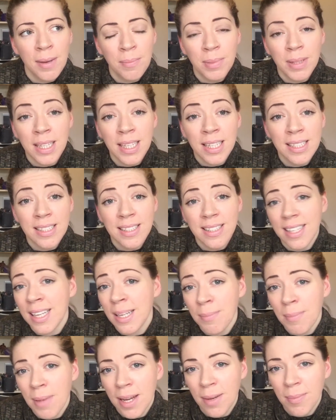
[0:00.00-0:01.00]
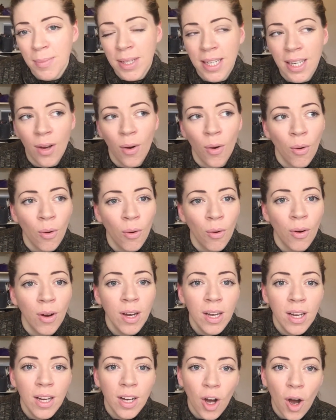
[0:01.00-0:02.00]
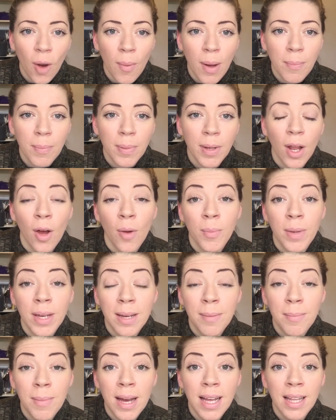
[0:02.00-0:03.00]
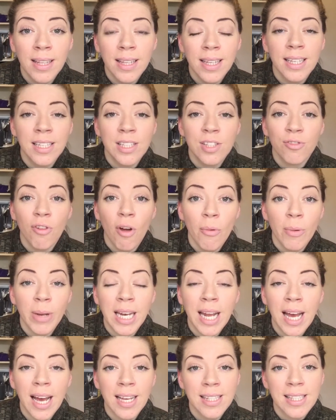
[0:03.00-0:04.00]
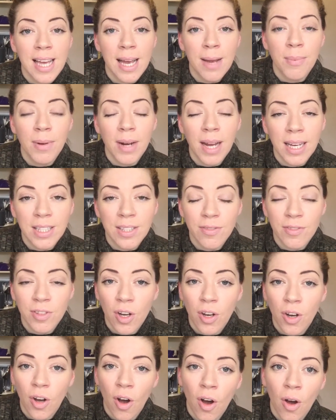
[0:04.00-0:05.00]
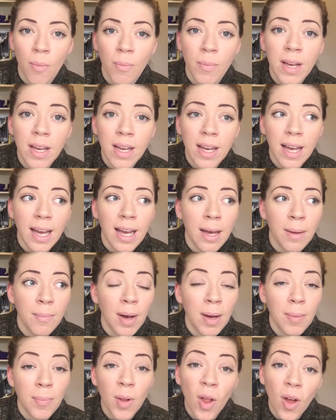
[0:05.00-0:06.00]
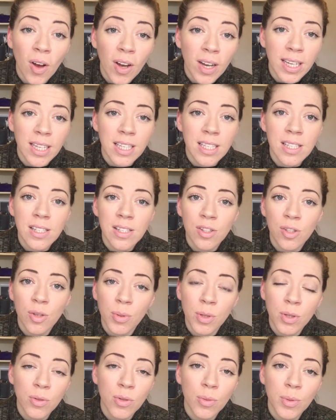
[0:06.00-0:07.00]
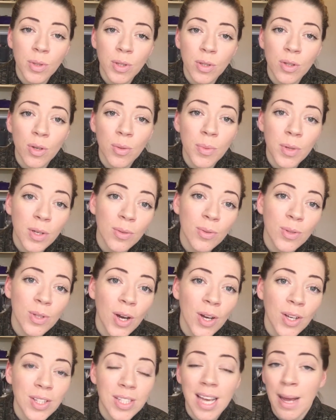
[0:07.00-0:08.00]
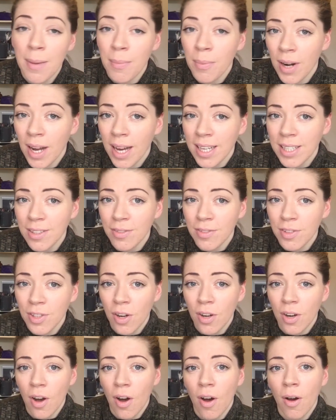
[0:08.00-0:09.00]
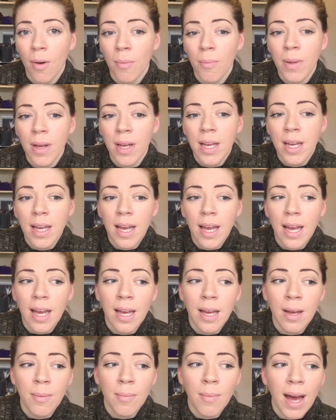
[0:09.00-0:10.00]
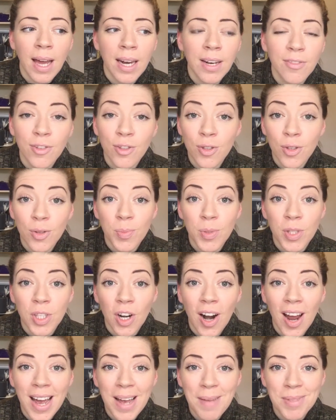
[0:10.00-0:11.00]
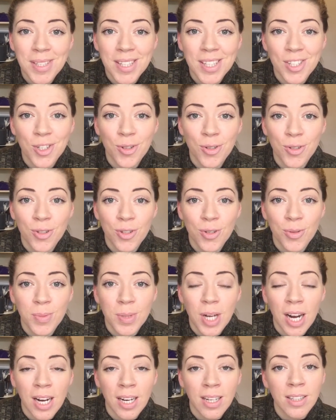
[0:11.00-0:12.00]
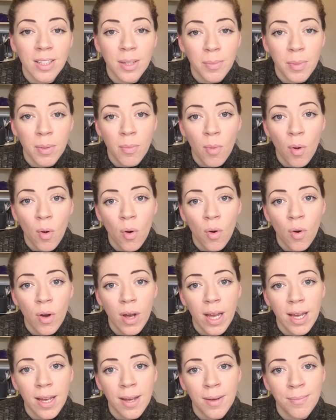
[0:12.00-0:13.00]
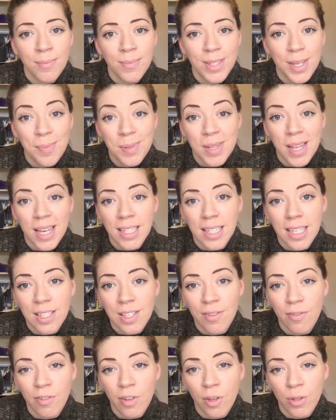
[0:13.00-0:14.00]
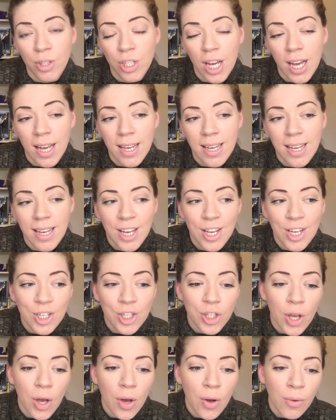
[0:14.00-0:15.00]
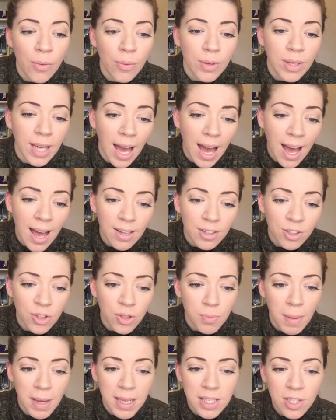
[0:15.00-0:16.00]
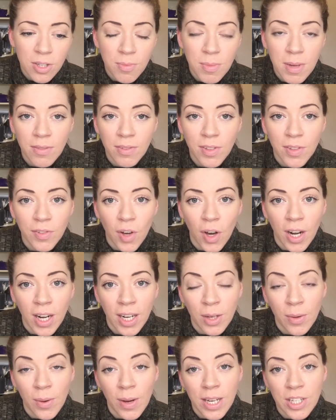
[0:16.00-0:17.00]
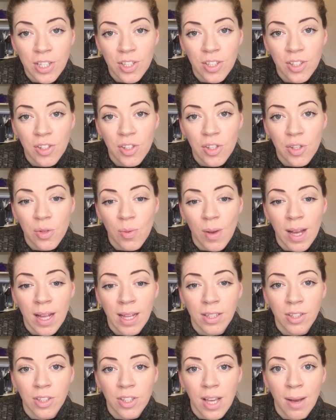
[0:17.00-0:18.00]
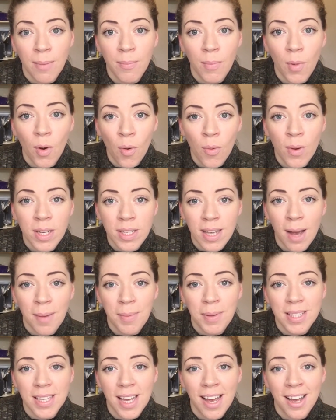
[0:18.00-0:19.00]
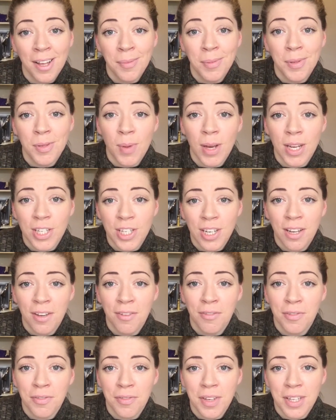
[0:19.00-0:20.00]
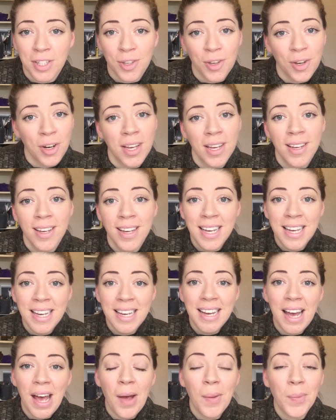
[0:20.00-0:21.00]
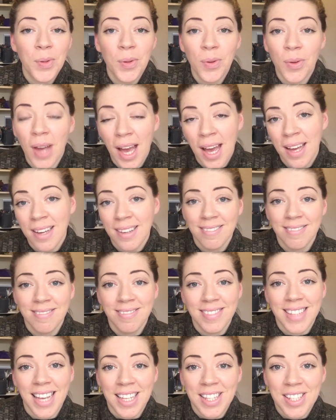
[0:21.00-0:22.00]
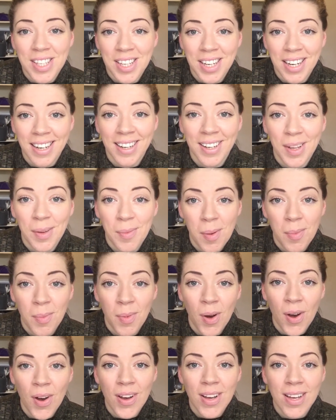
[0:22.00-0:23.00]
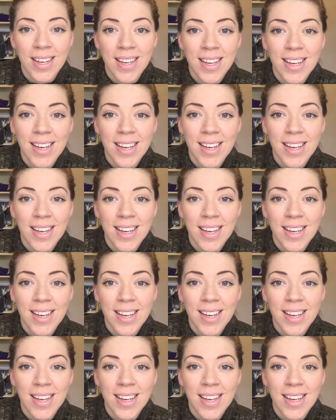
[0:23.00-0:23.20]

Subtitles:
Please email me or comment below. My email is rowena@typeandactive.com. My blog is www.typeandactive.com. And if you subscribe to this YouTube channel, there'll be more tips like this in future. So yeah, just message me if you've got any questions as well, because I'm always happy to help, especially if it's going to help you get dancing a little bit more.